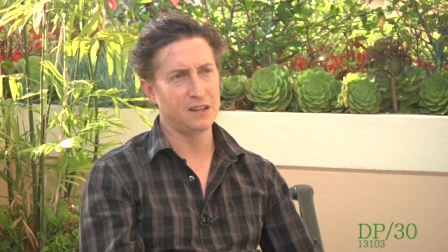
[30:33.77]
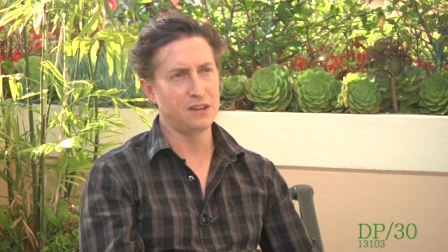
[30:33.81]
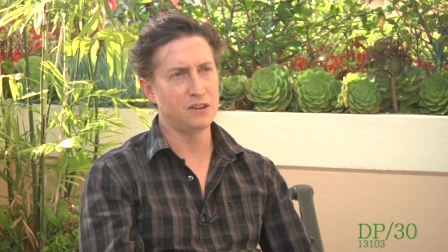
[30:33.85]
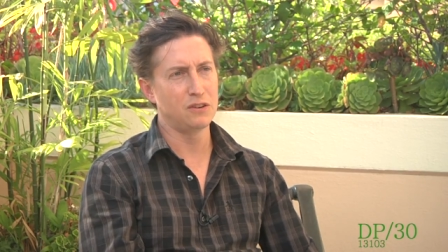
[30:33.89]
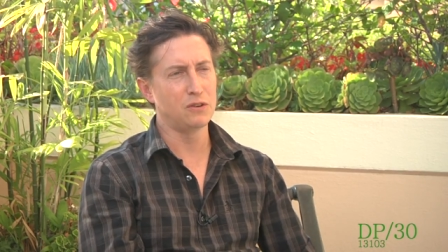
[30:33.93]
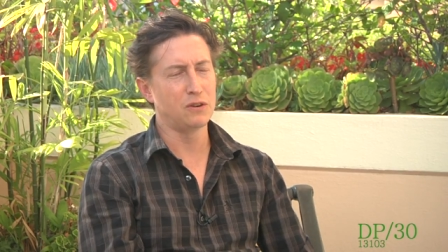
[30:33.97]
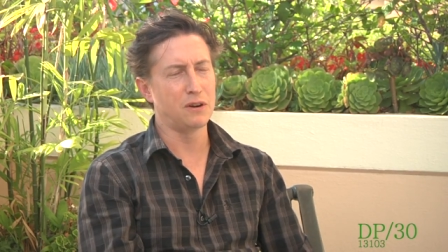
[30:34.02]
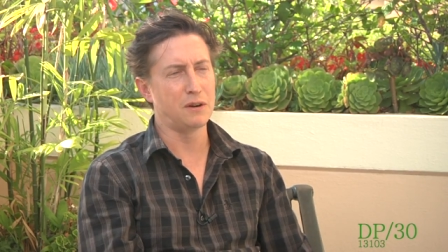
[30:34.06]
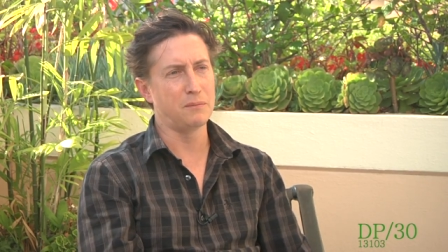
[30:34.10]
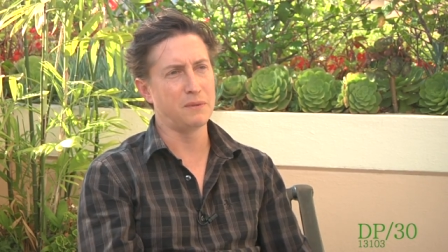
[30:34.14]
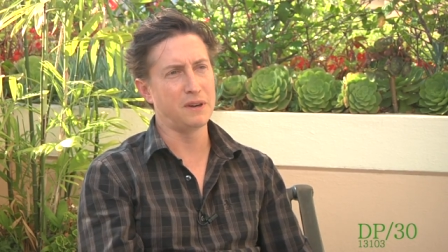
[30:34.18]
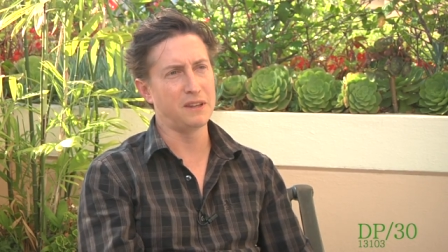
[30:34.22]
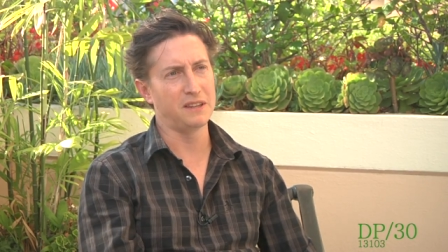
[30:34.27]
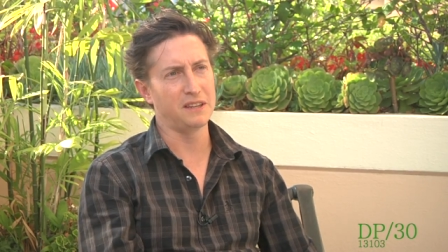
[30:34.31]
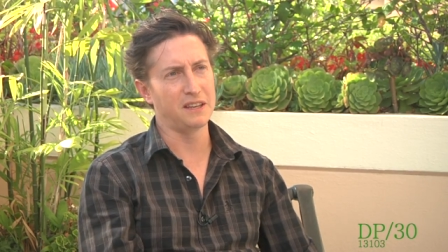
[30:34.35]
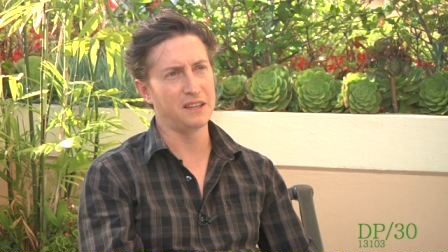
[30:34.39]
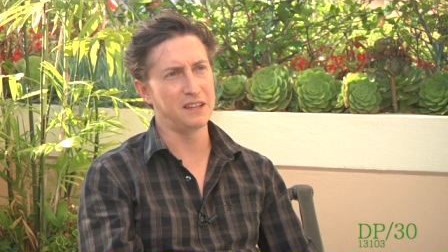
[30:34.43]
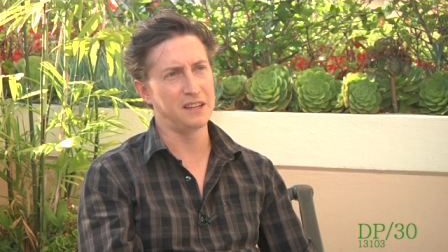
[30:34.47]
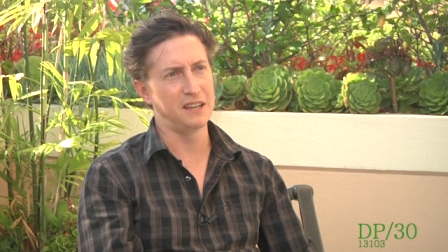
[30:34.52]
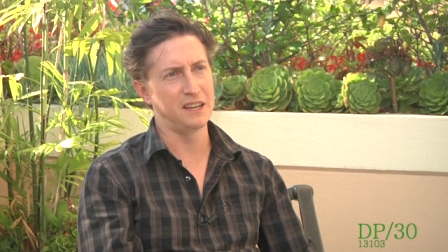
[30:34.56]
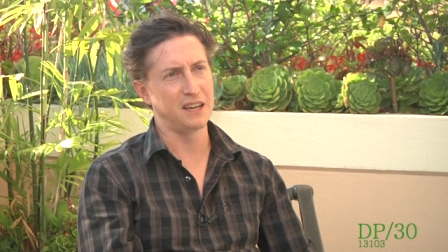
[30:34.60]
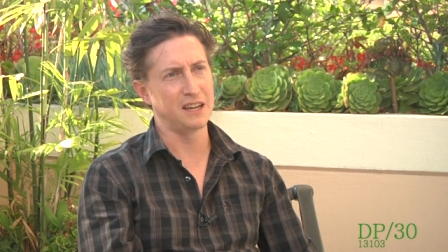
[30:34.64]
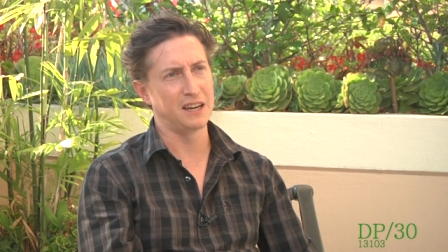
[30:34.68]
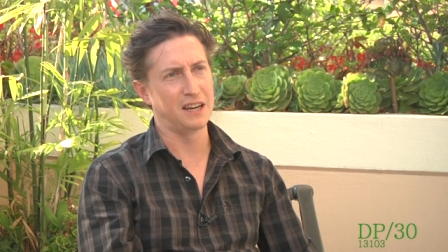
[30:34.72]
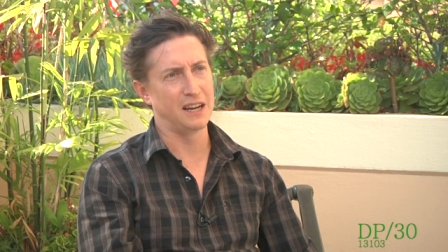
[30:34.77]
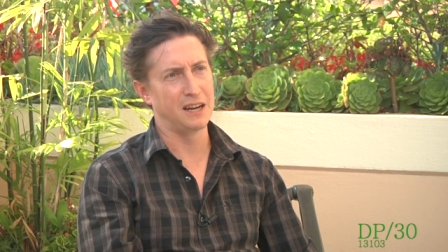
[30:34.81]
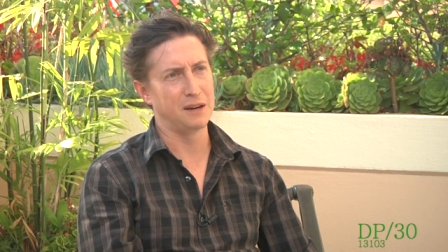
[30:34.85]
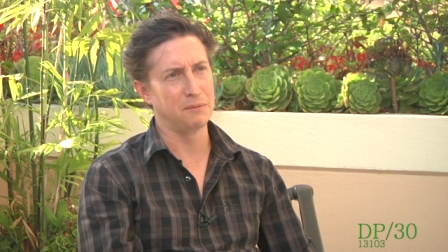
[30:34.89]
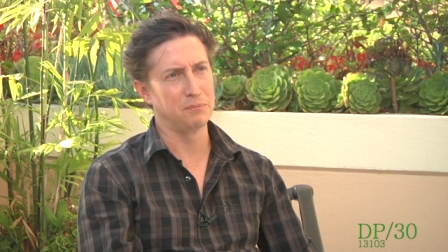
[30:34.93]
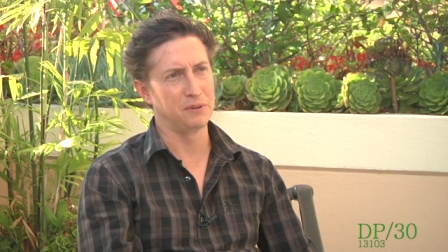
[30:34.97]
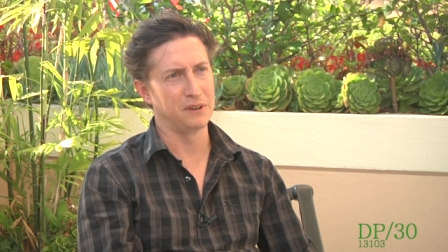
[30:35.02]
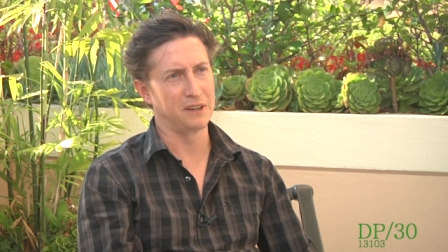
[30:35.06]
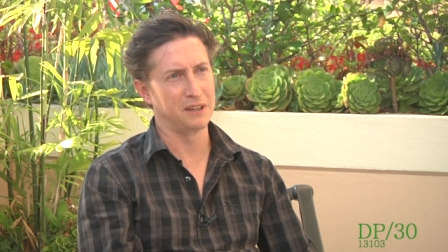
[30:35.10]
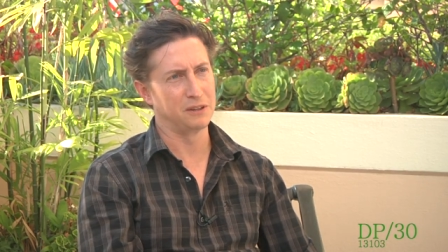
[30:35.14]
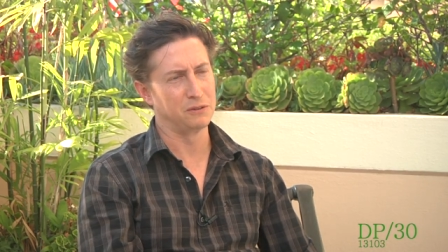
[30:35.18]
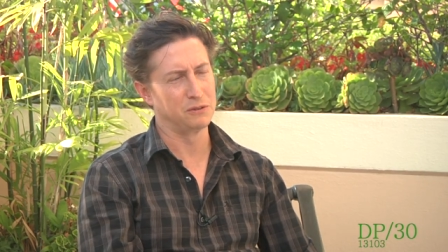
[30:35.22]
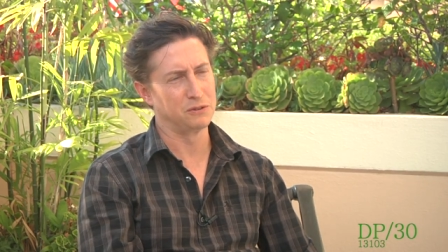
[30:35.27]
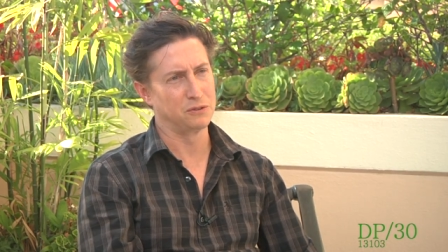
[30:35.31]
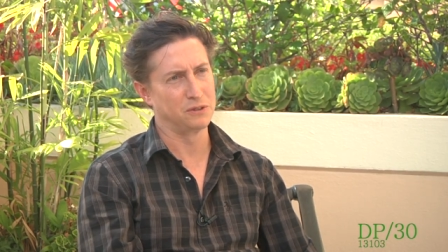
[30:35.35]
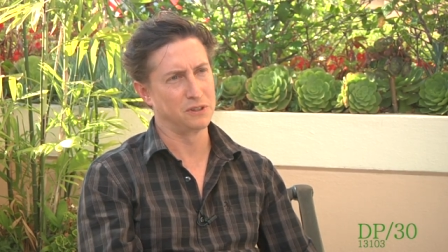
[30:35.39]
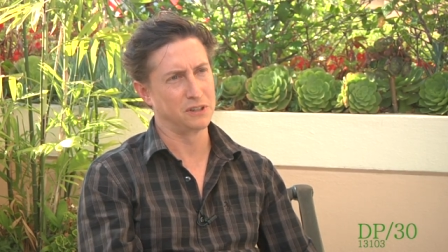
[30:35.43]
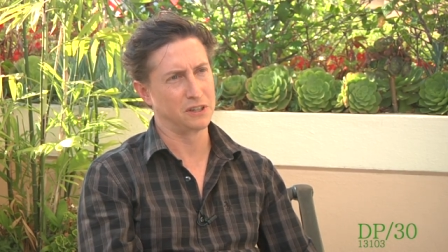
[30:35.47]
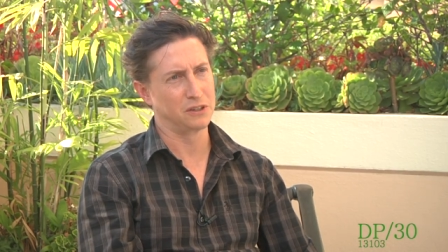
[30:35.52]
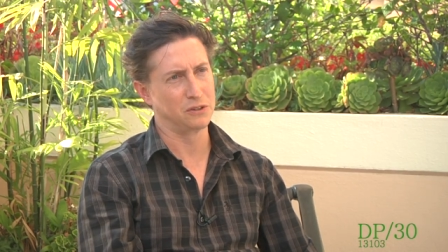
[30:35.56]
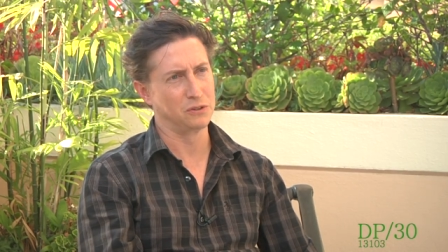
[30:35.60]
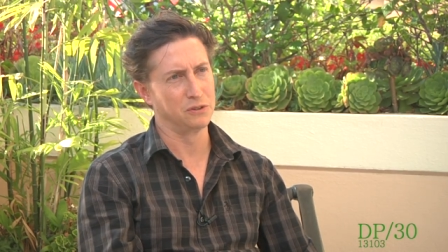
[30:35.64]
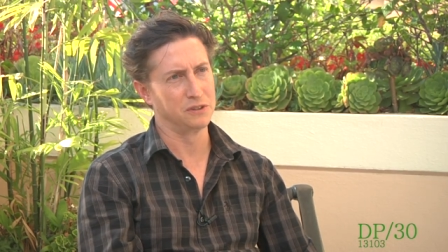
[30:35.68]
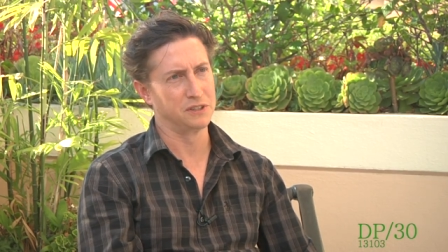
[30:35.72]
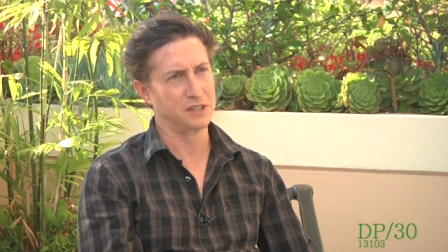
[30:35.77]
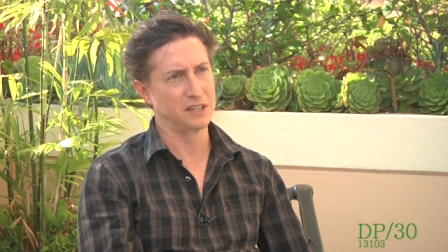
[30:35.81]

You know who I met the other day on an airplane that was really cool